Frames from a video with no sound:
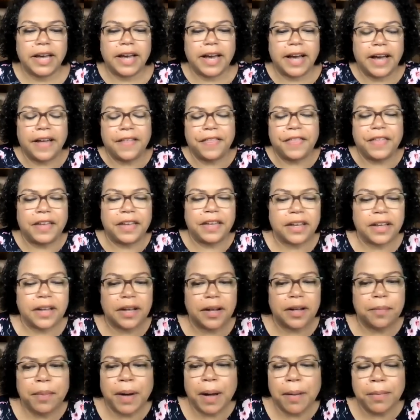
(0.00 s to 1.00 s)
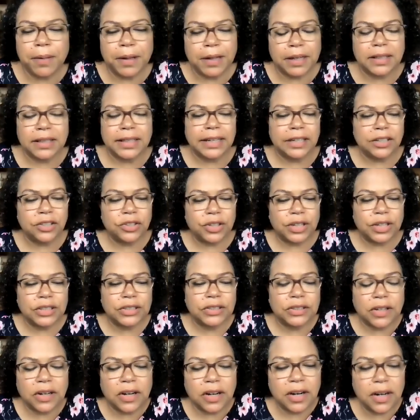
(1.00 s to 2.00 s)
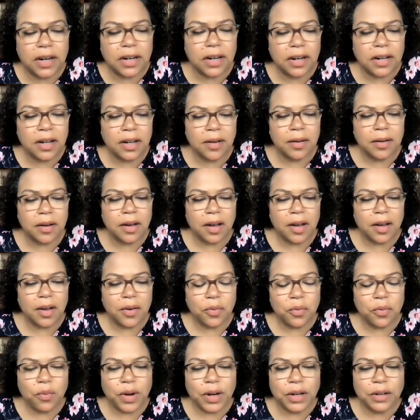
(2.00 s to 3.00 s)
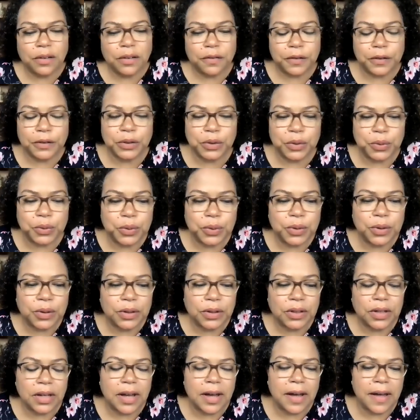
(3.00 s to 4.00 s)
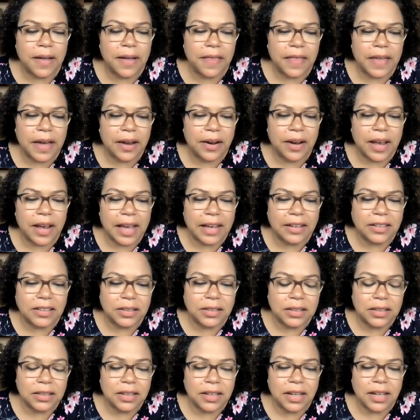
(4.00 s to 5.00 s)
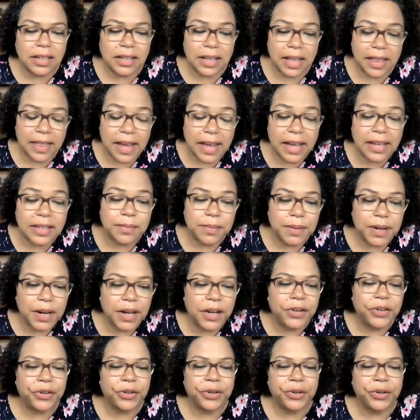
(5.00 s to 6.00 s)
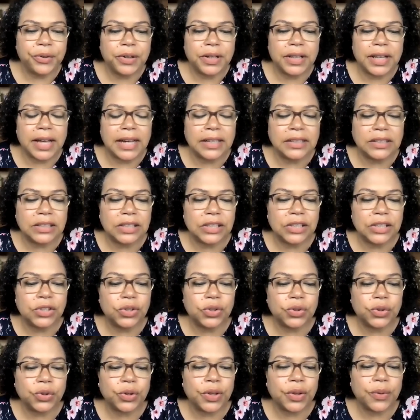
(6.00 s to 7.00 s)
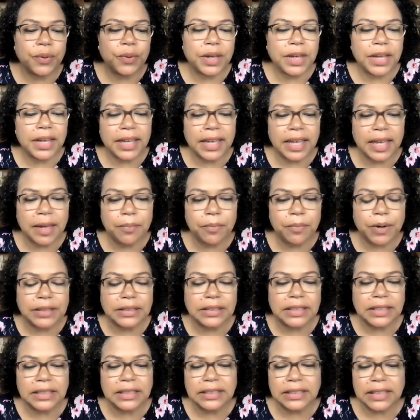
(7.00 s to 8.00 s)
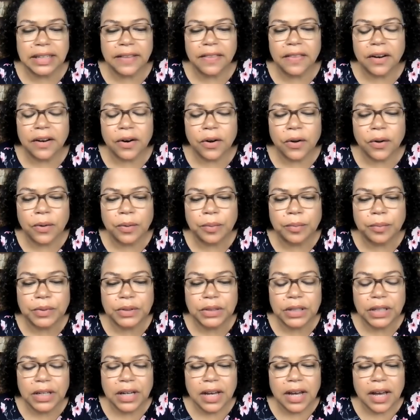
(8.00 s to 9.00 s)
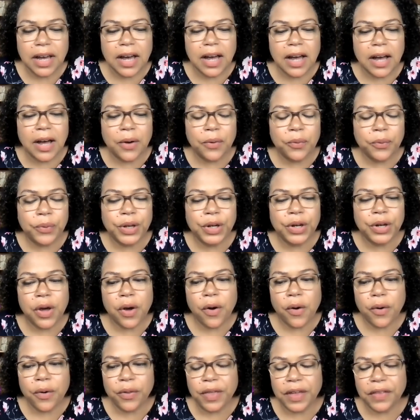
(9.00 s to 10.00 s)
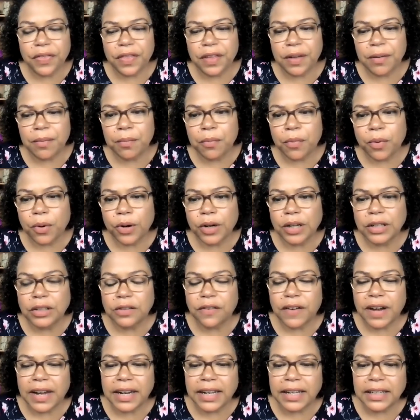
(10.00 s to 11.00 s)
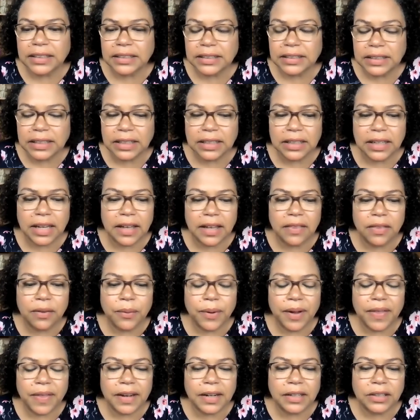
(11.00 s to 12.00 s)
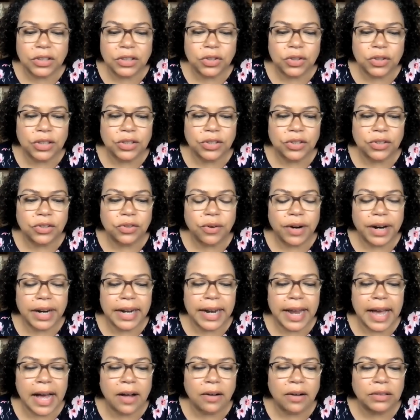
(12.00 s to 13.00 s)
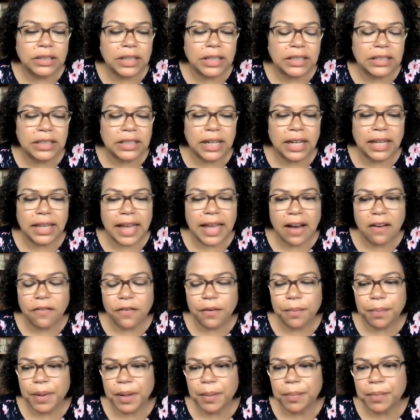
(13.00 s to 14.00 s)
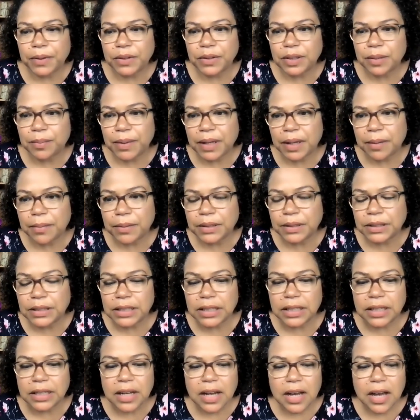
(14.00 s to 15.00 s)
I think public land trusts are a wonderful tool that has been underutilized to ensure that we can keep residents in their homes. We know that the mortgage financing in the way that it's structured right now doesn't allow for people to be able to